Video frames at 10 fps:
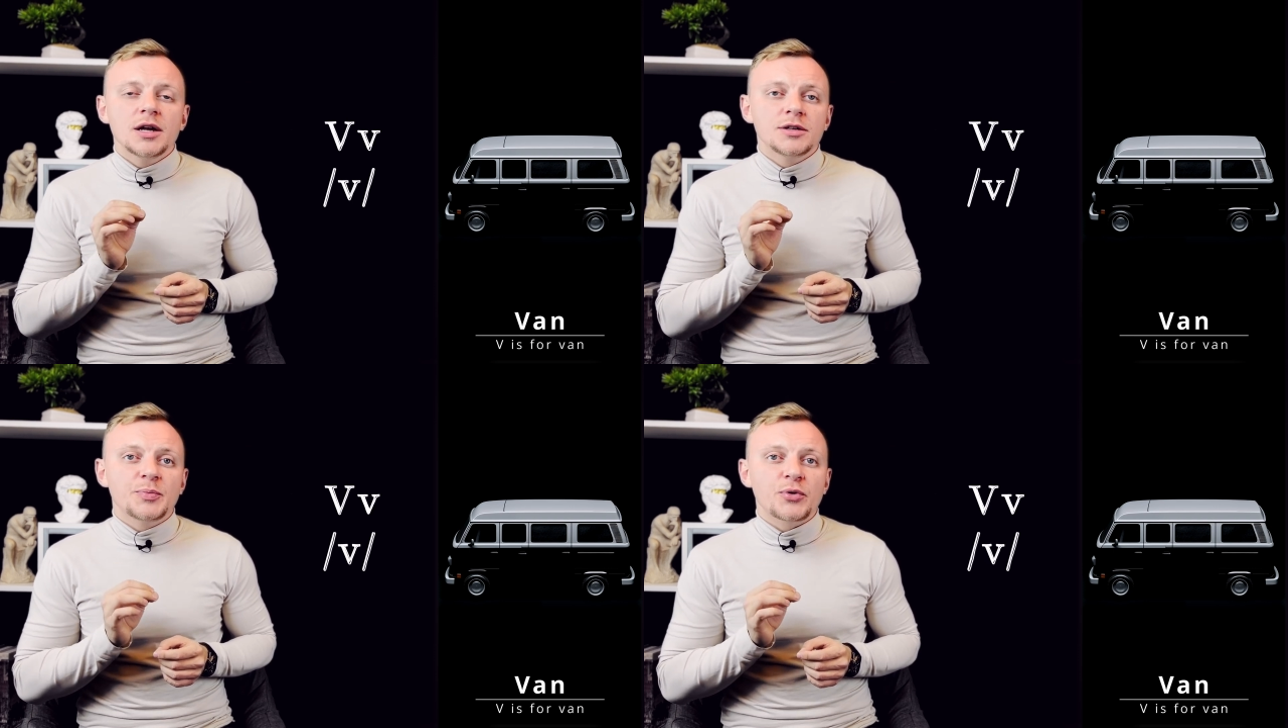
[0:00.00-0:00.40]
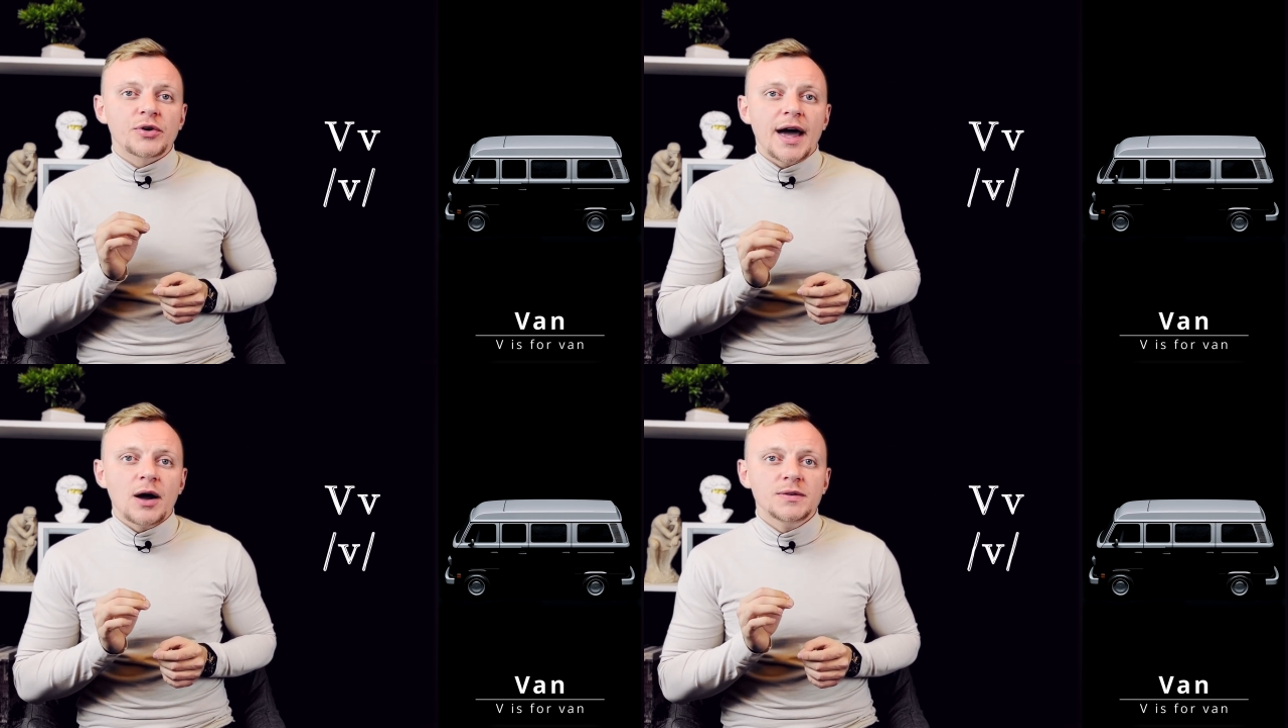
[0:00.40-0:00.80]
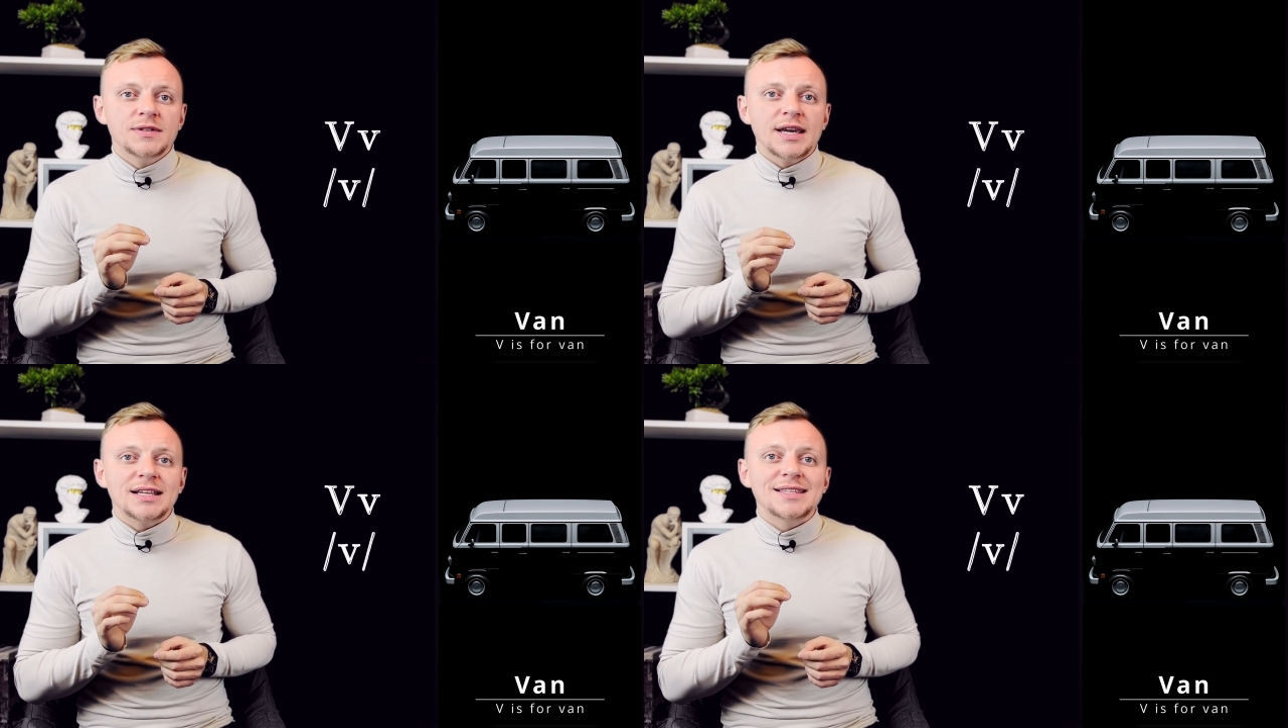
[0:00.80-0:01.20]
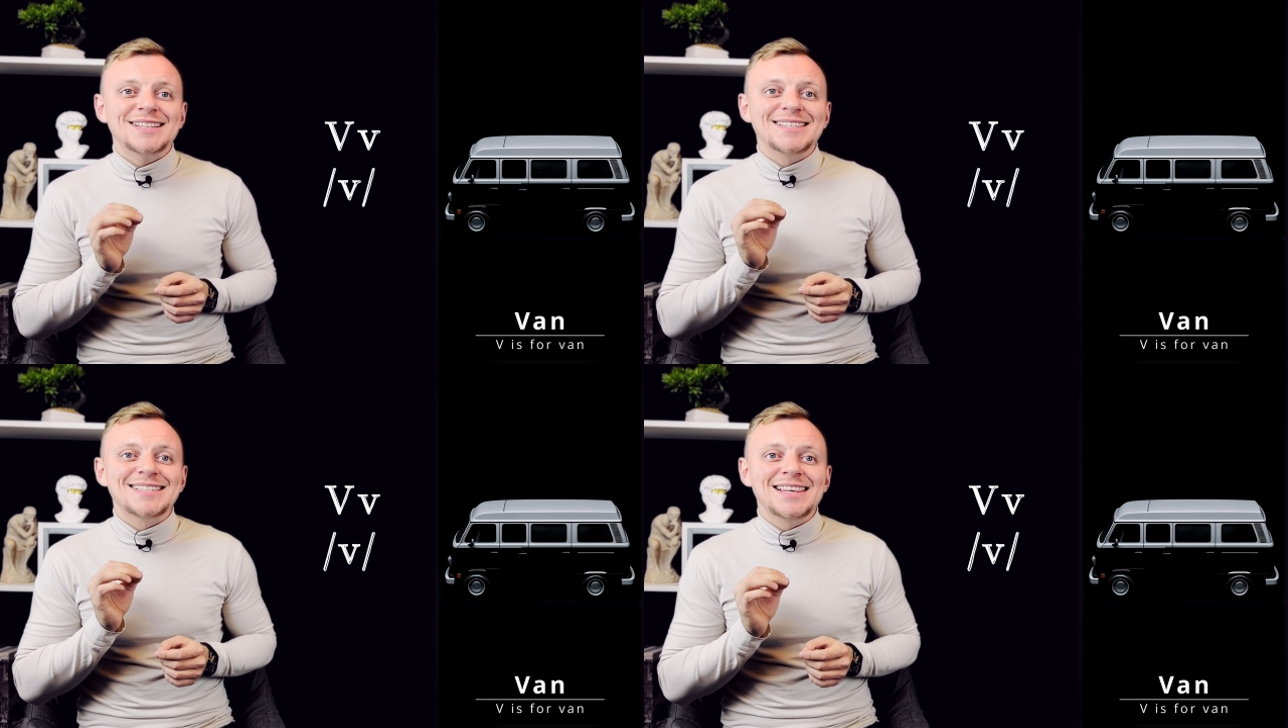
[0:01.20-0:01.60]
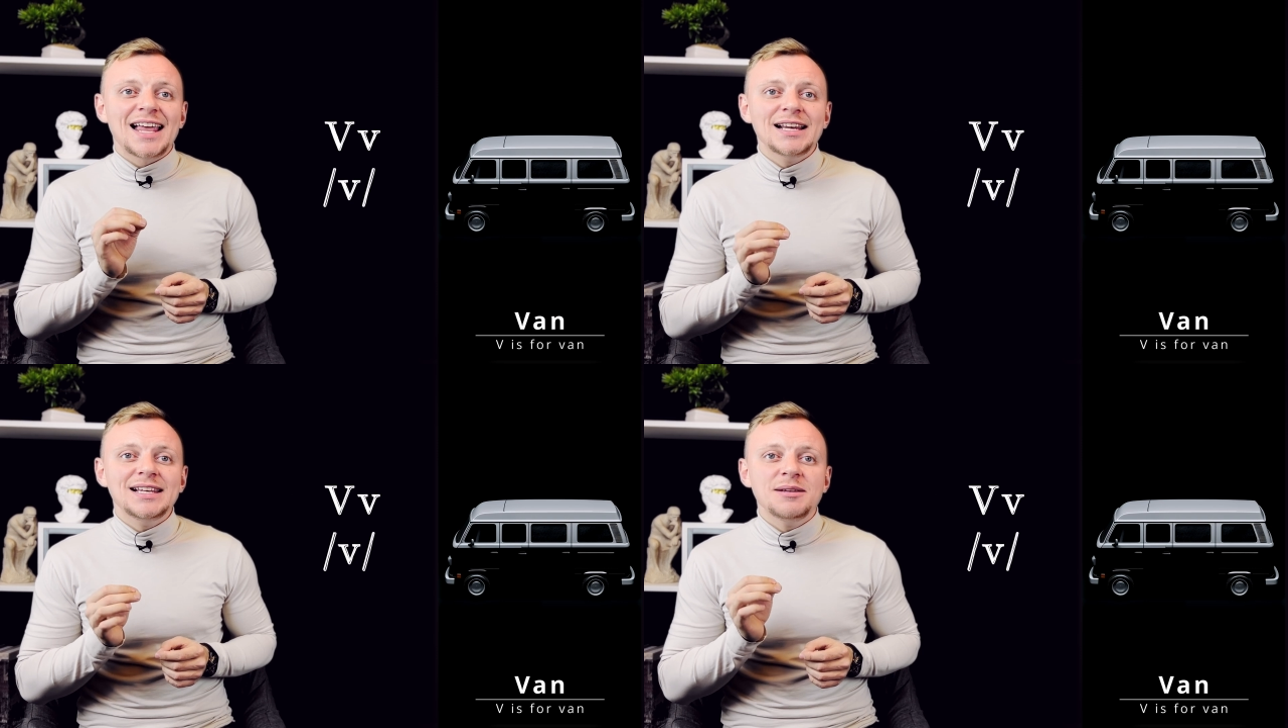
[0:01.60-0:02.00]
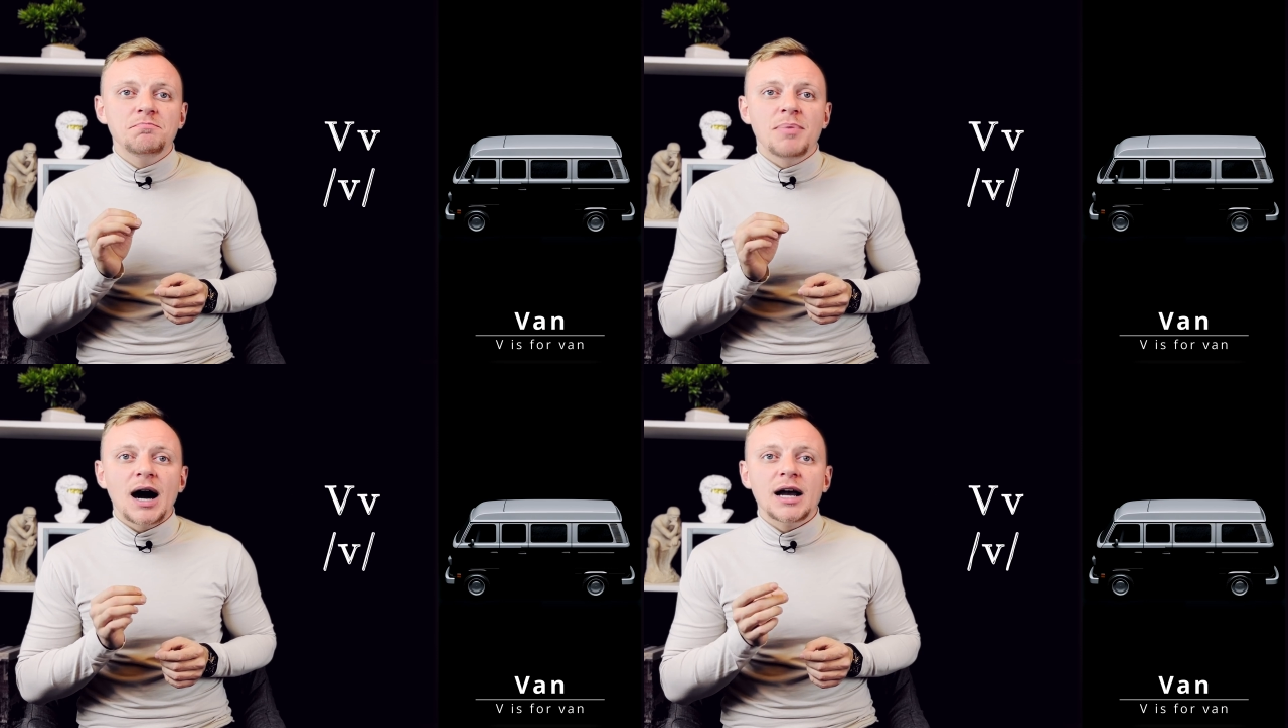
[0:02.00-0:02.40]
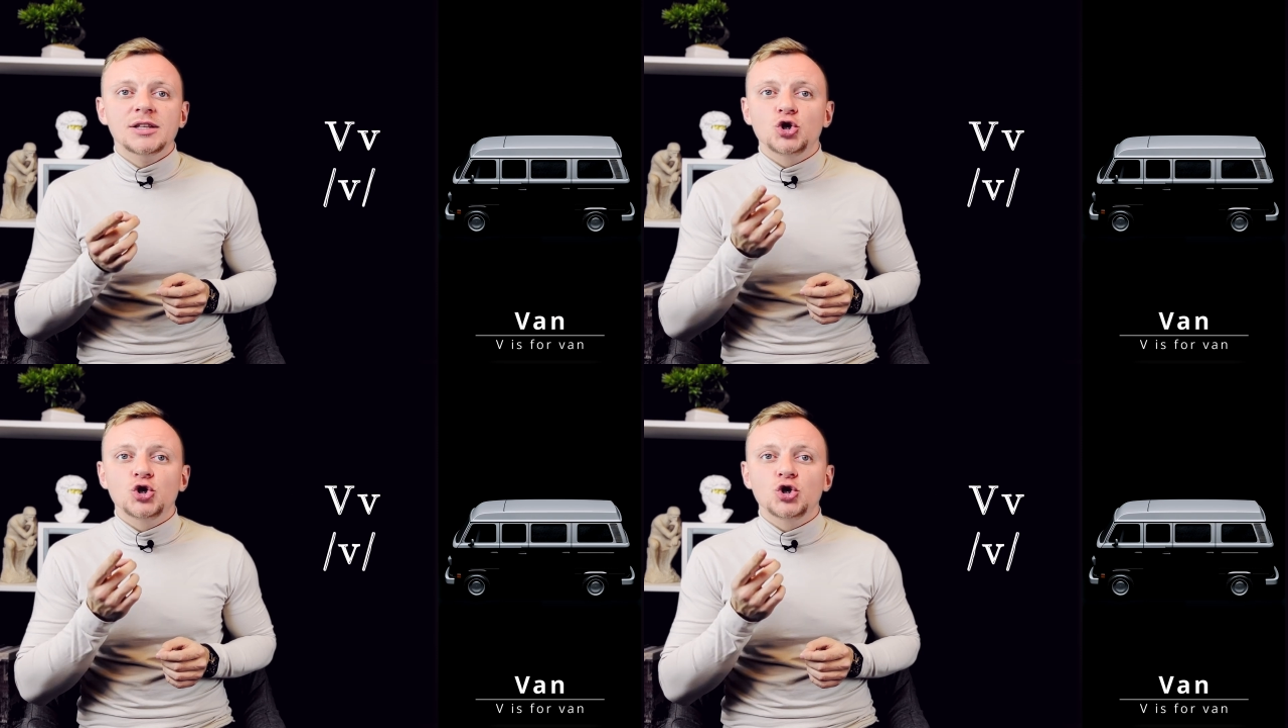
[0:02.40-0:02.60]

To pronounce it, slightly bite